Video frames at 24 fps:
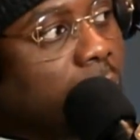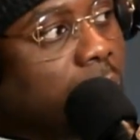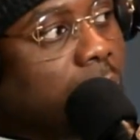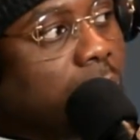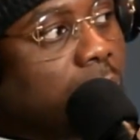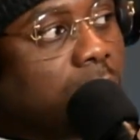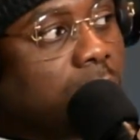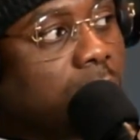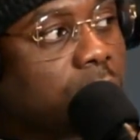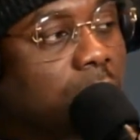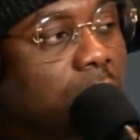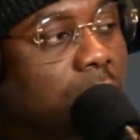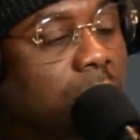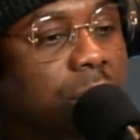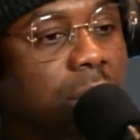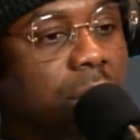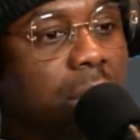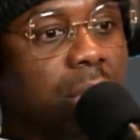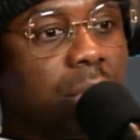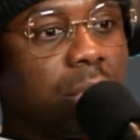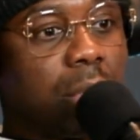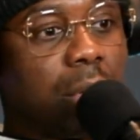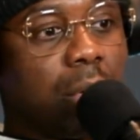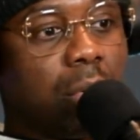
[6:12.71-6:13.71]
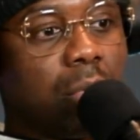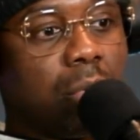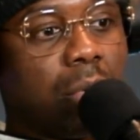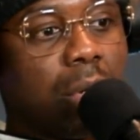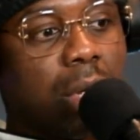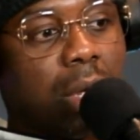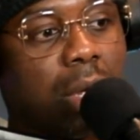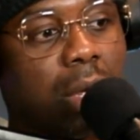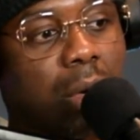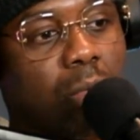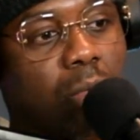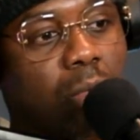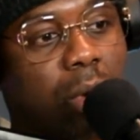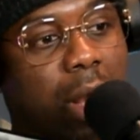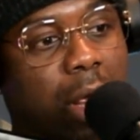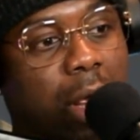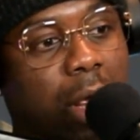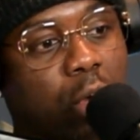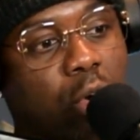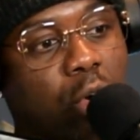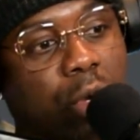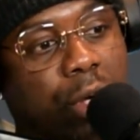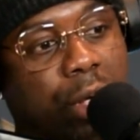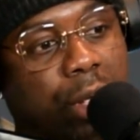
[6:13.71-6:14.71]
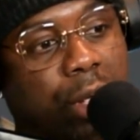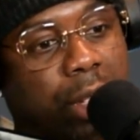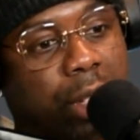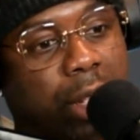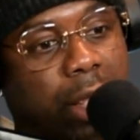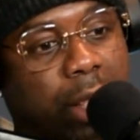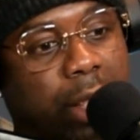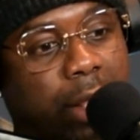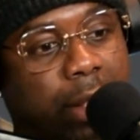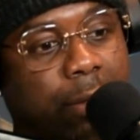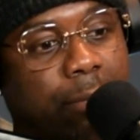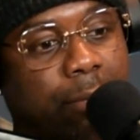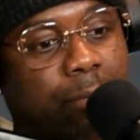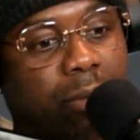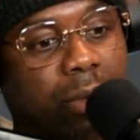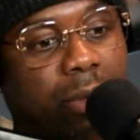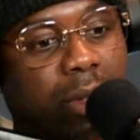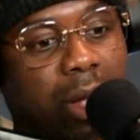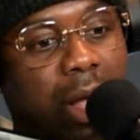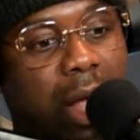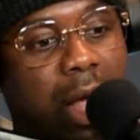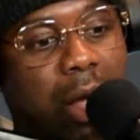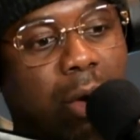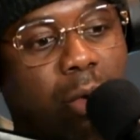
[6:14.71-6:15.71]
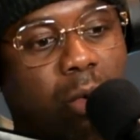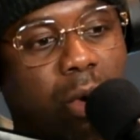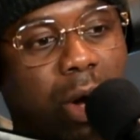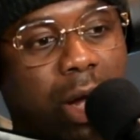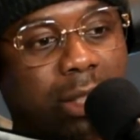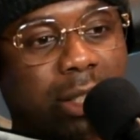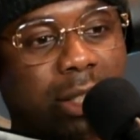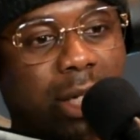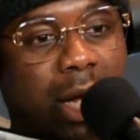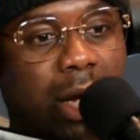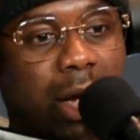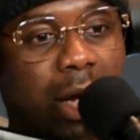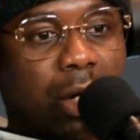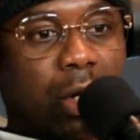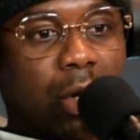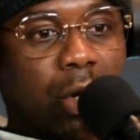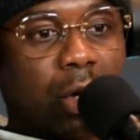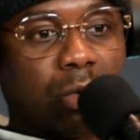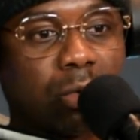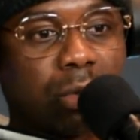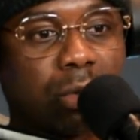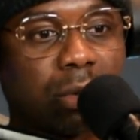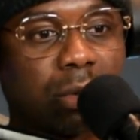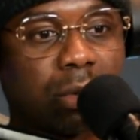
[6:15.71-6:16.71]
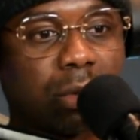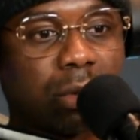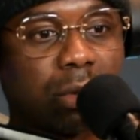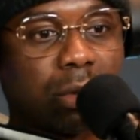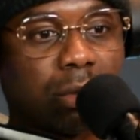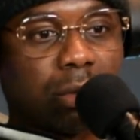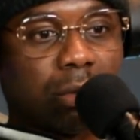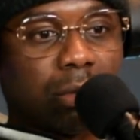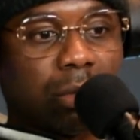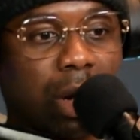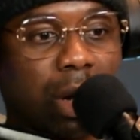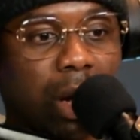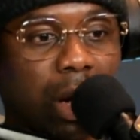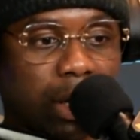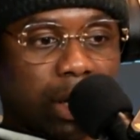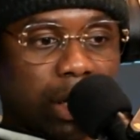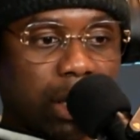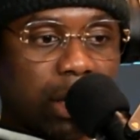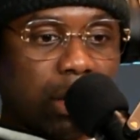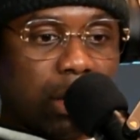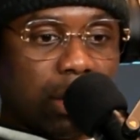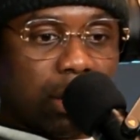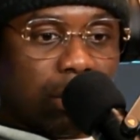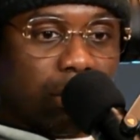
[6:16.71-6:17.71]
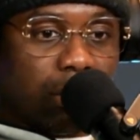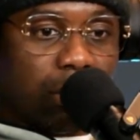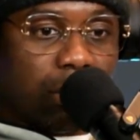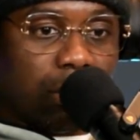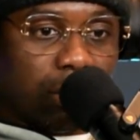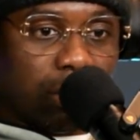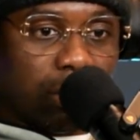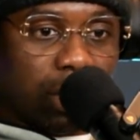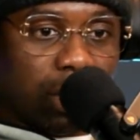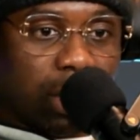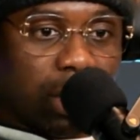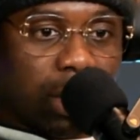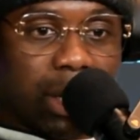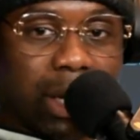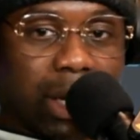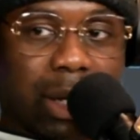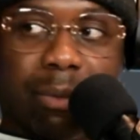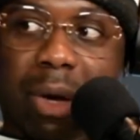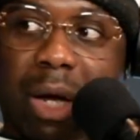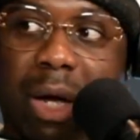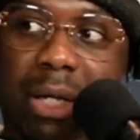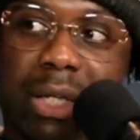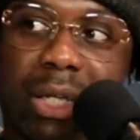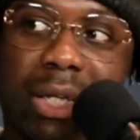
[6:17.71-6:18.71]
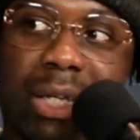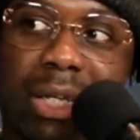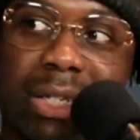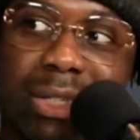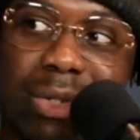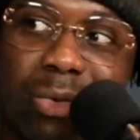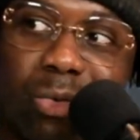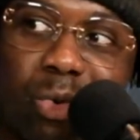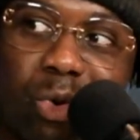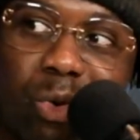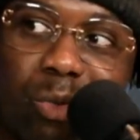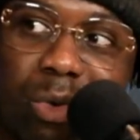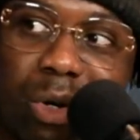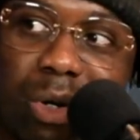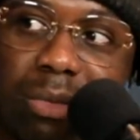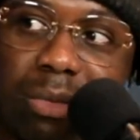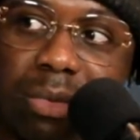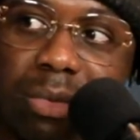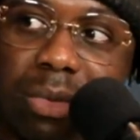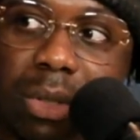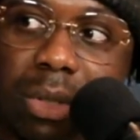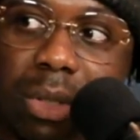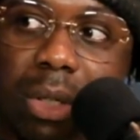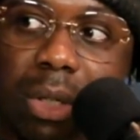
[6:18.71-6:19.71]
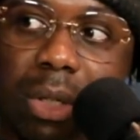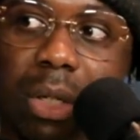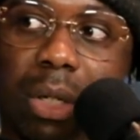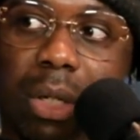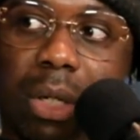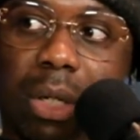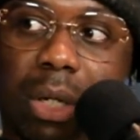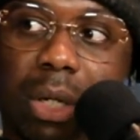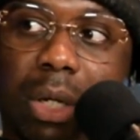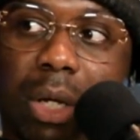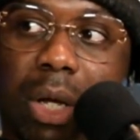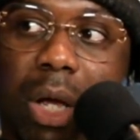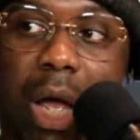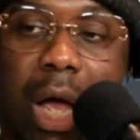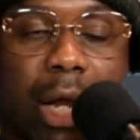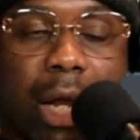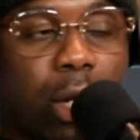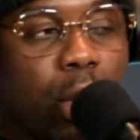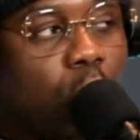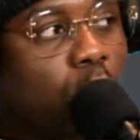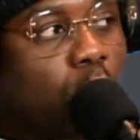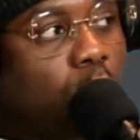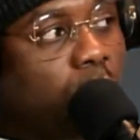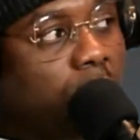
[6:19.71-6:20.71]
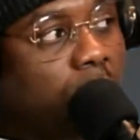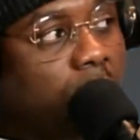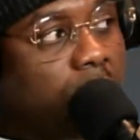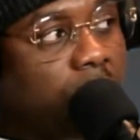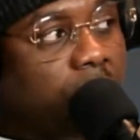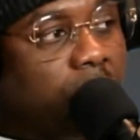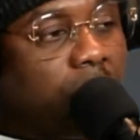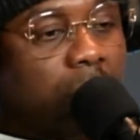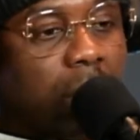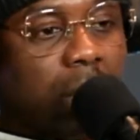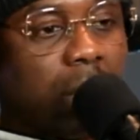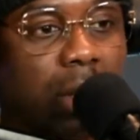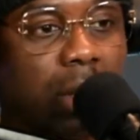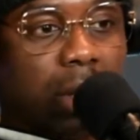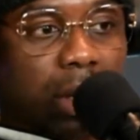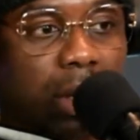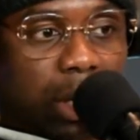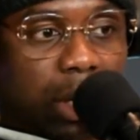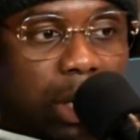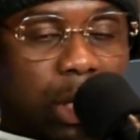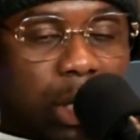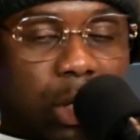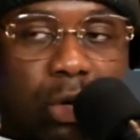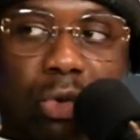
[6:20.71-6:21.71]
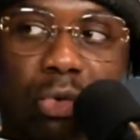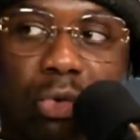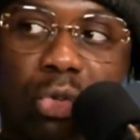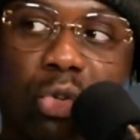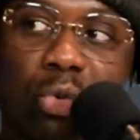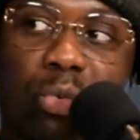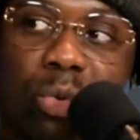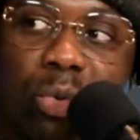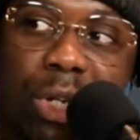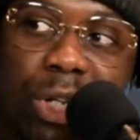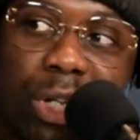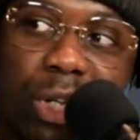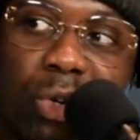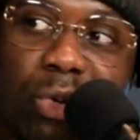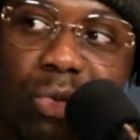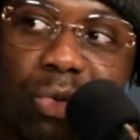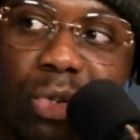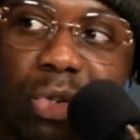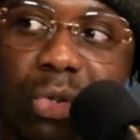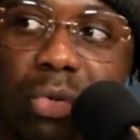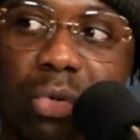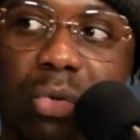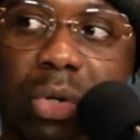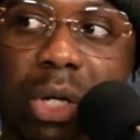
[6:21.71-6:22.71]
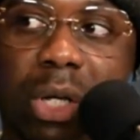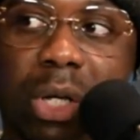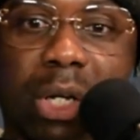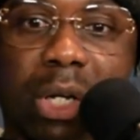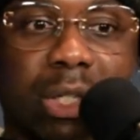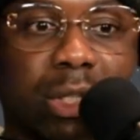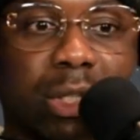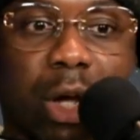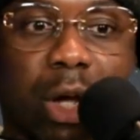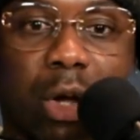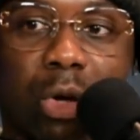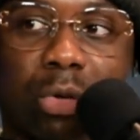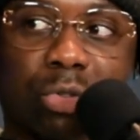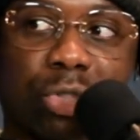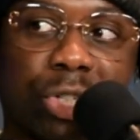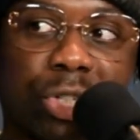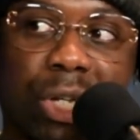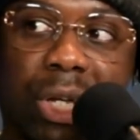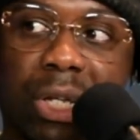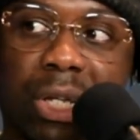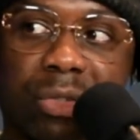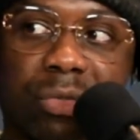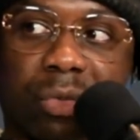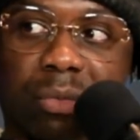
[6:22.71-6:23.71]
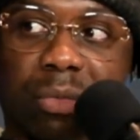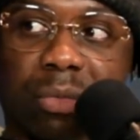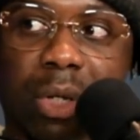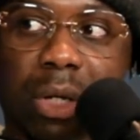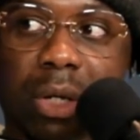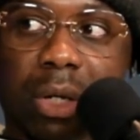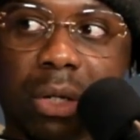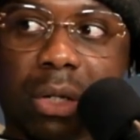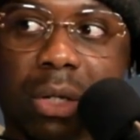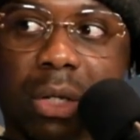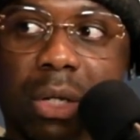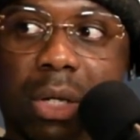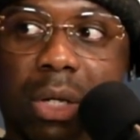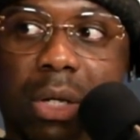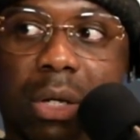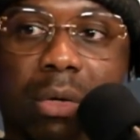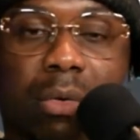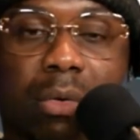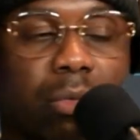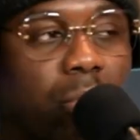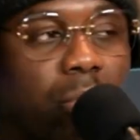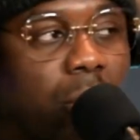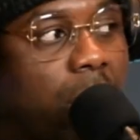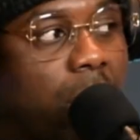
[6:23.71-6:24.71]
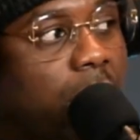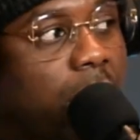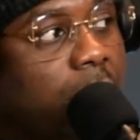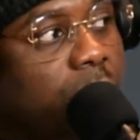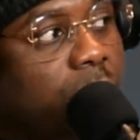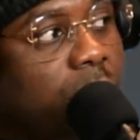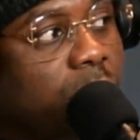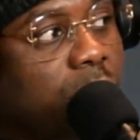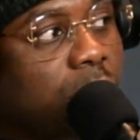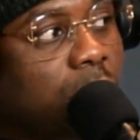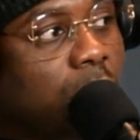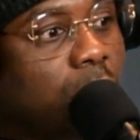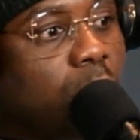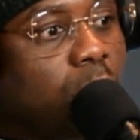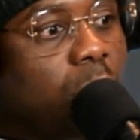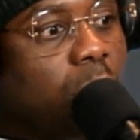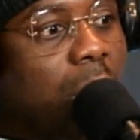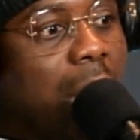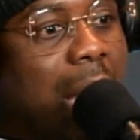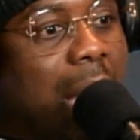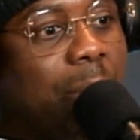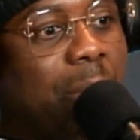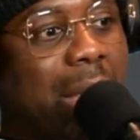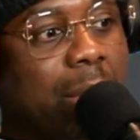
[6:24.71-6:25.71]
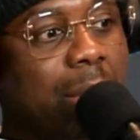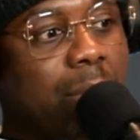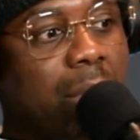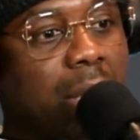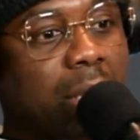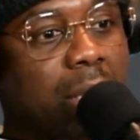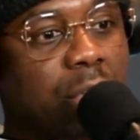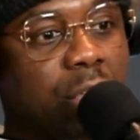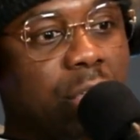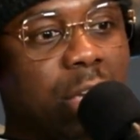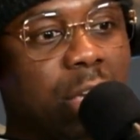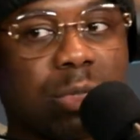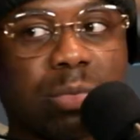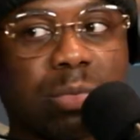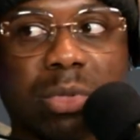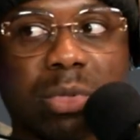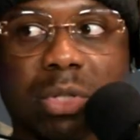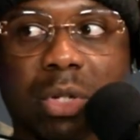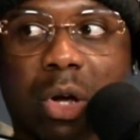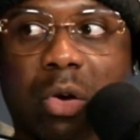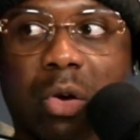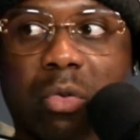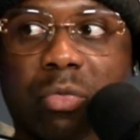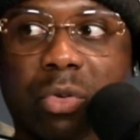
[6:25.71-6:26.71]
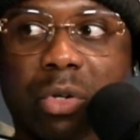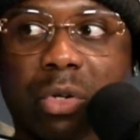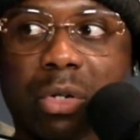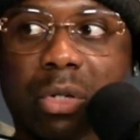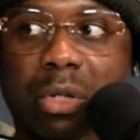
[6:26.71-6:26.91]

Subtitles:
You see what I'm saying? So when I go in a game, I watch how how he looking at my kids in warm ups. I know if he gonna do what he gonna do, and it's all chess from there, right? So I make my adjustments off of